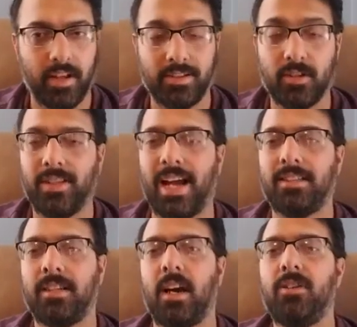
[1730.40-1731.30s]
So
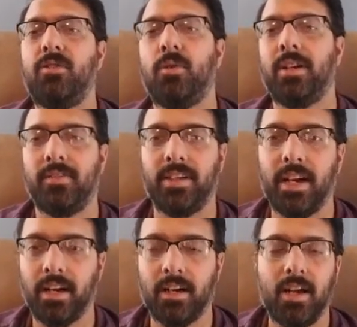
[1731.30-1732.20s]
that's the undoing of the
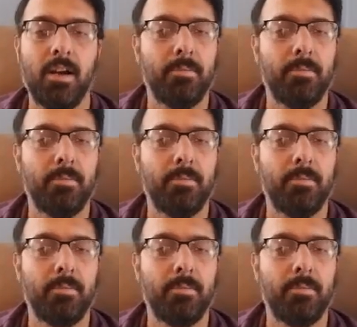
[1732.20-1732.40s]
error.